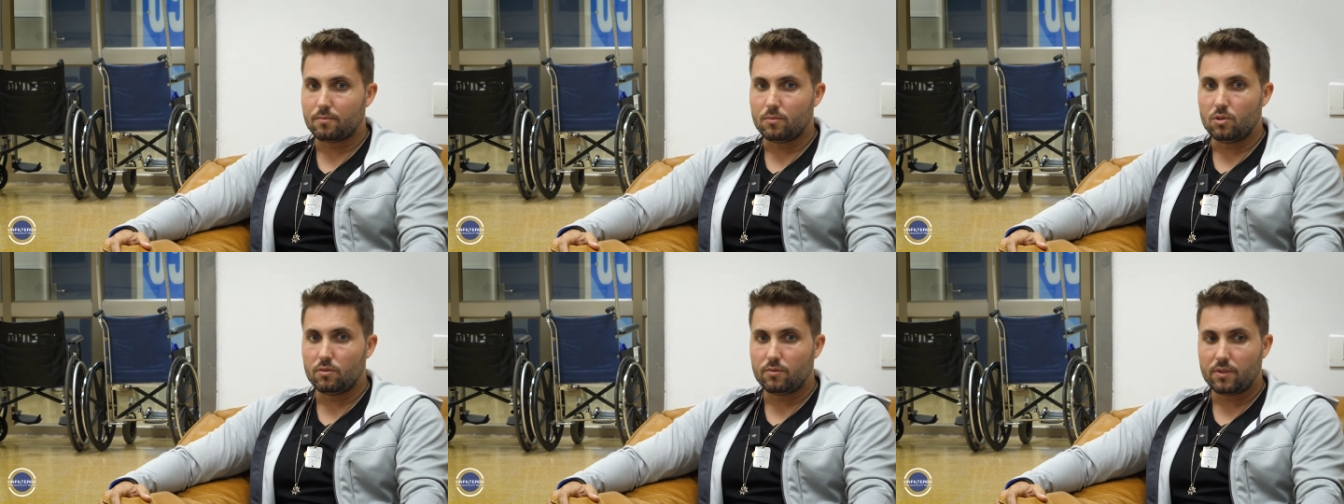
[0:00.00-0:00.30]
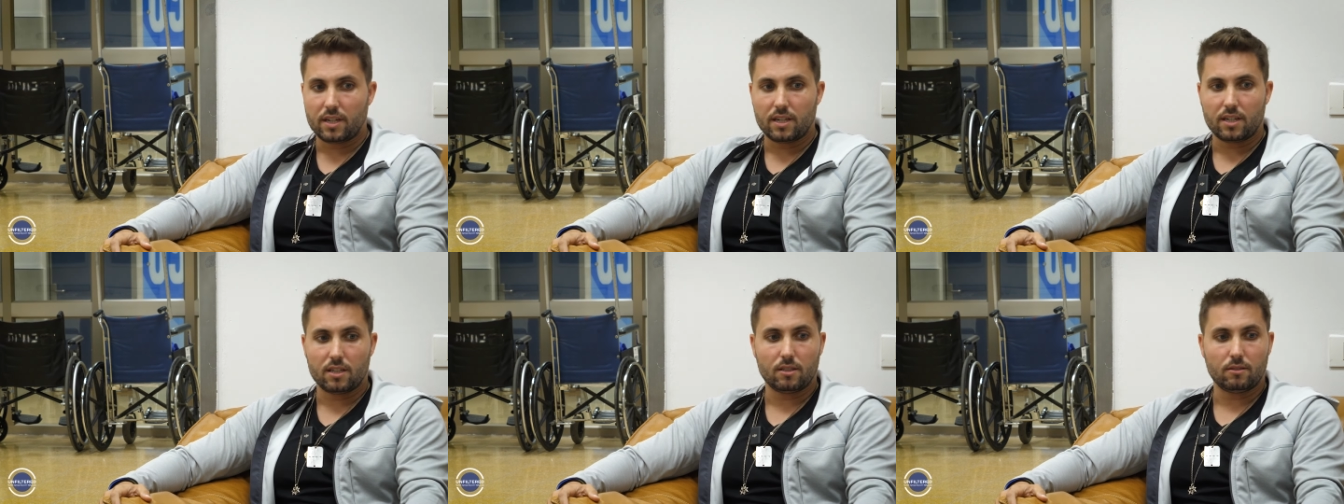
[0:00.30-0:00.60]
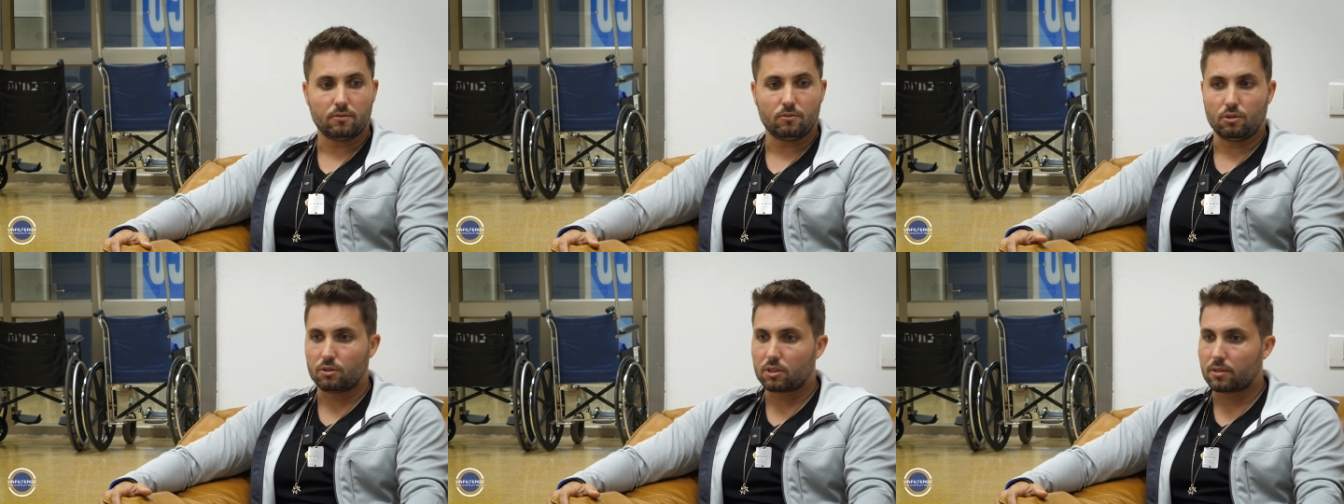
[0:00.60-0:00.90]
move
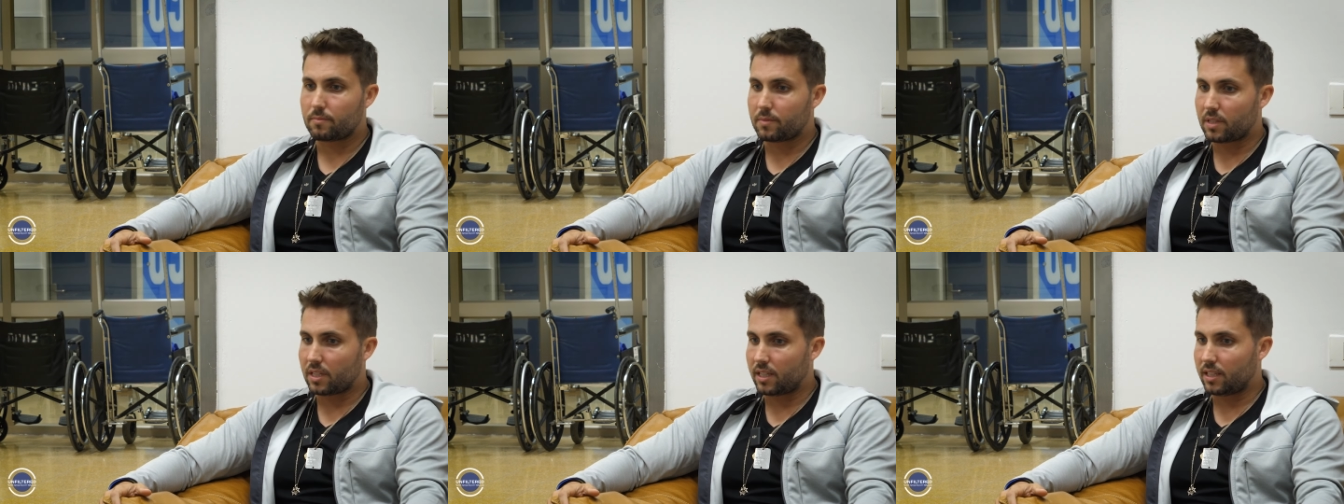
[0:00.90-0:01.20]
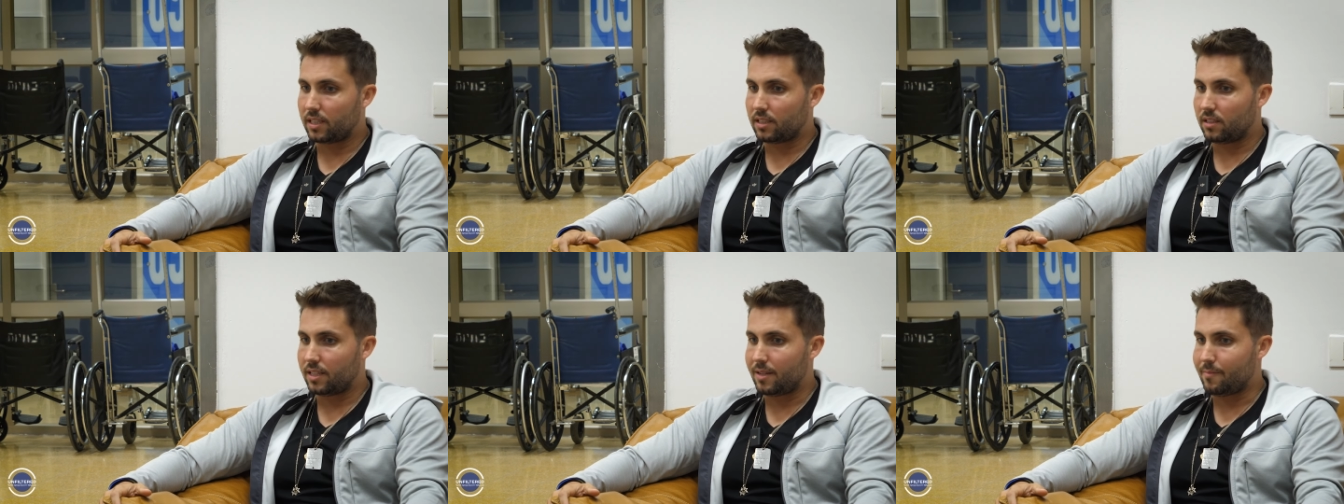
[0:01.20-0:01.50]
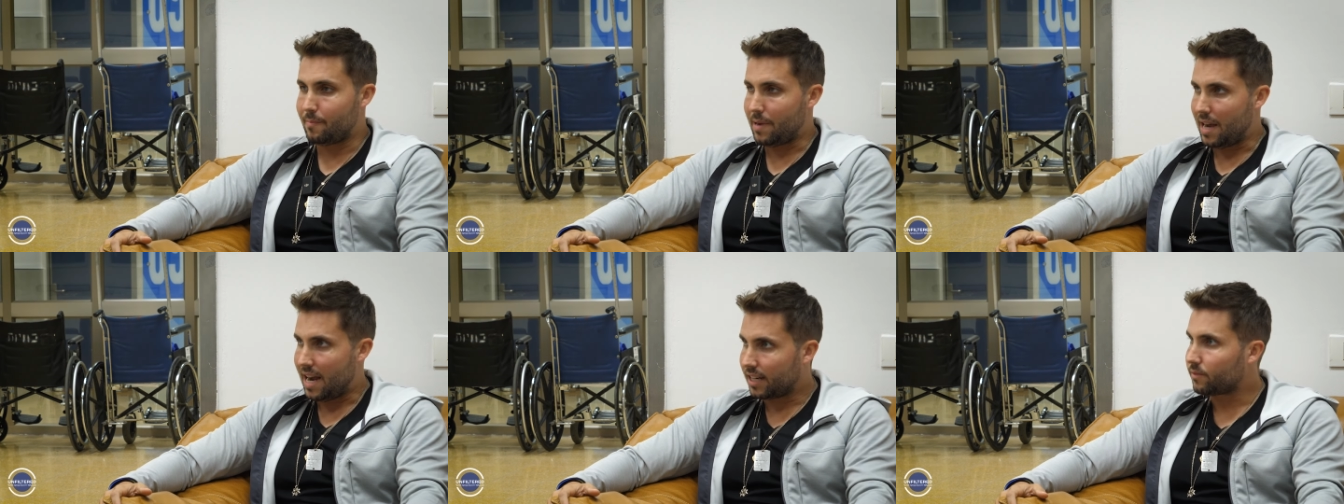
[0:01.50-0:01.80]
here, do something
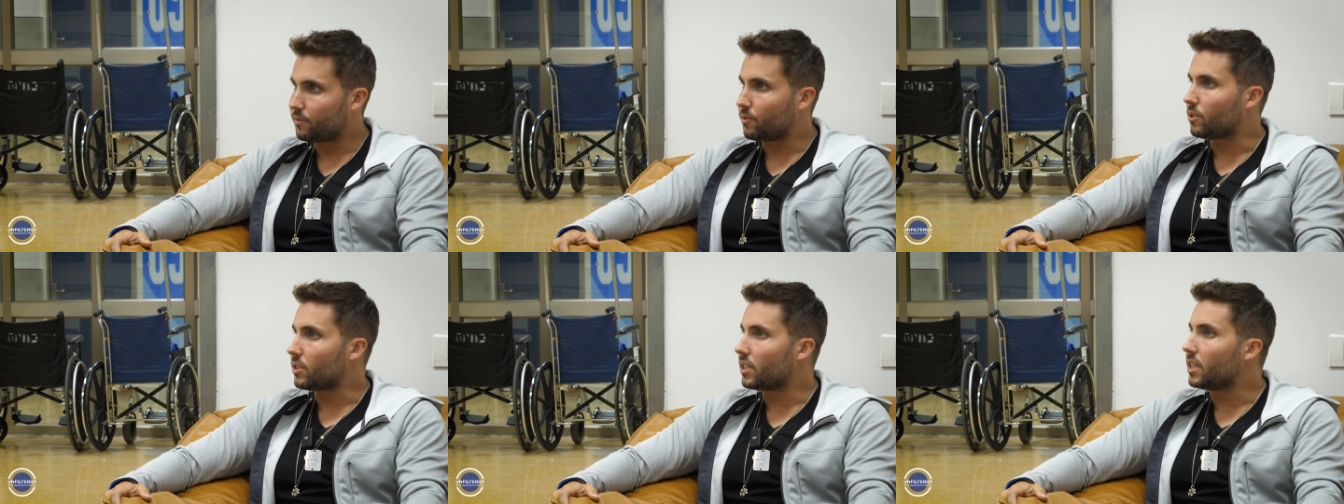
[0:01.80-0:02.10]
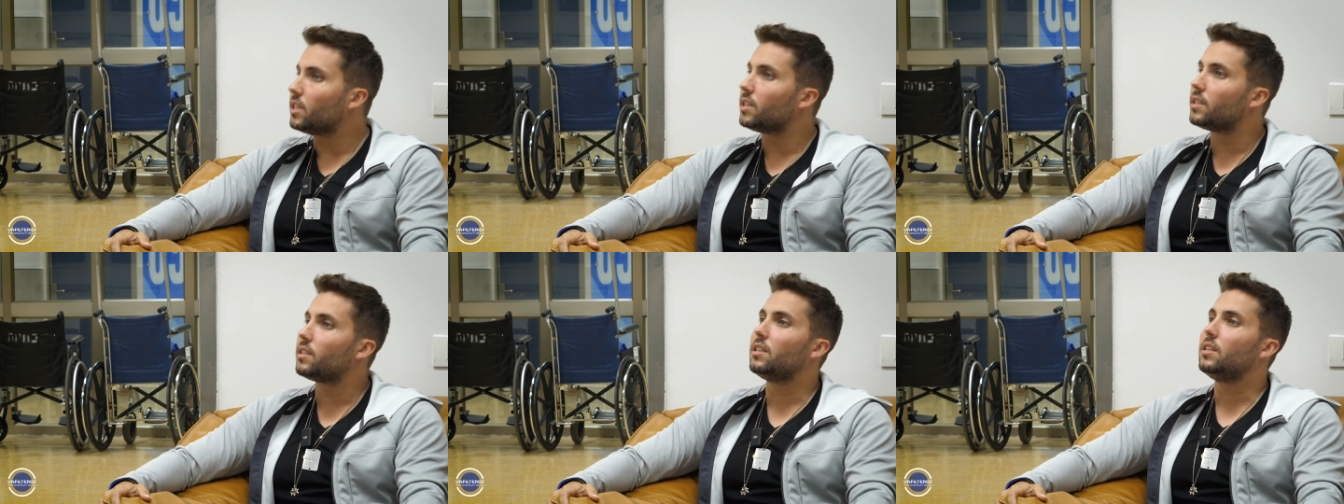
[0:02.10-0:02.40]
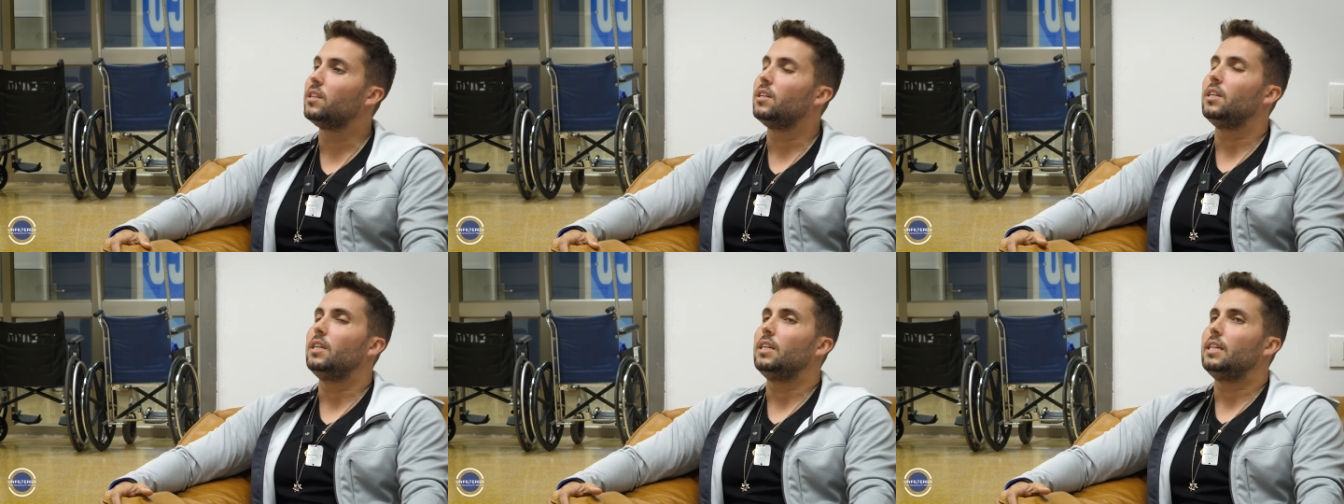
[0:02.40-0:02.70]
impactful here.
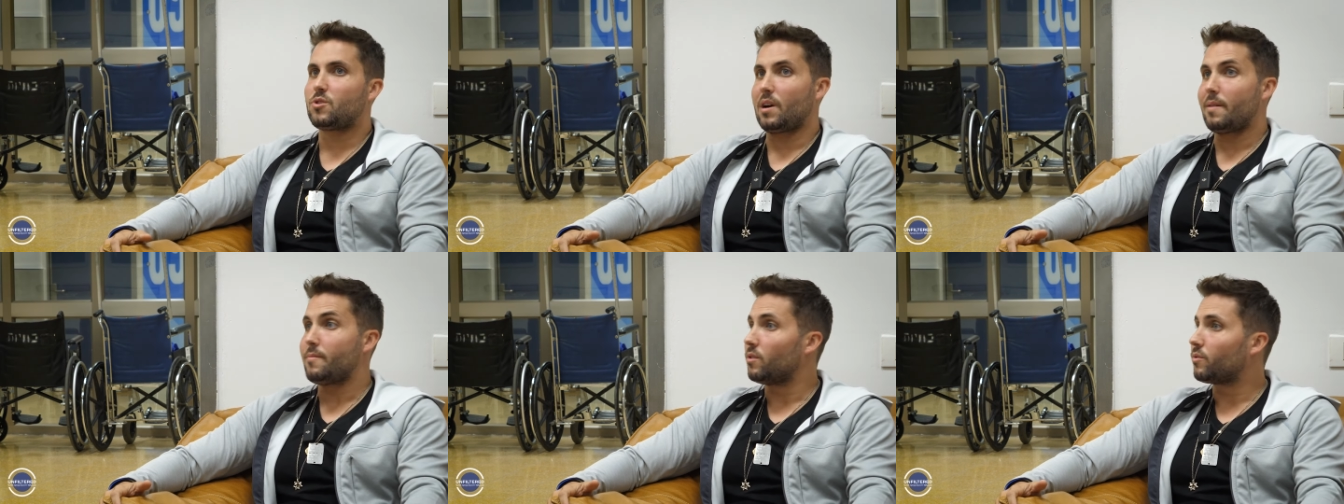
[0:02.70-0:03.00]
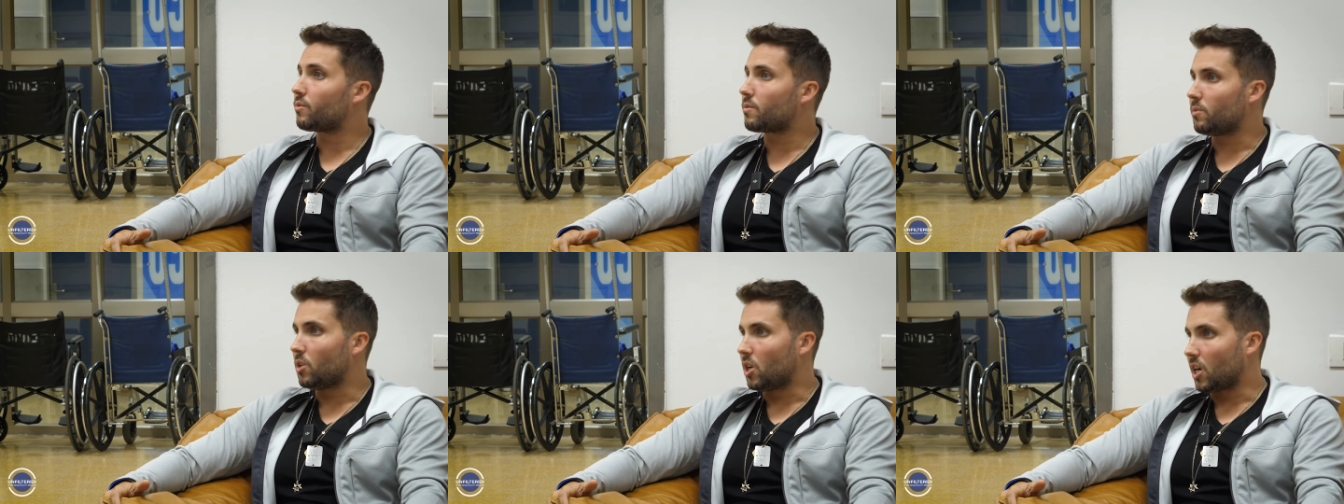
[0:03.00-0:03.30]
So I moved from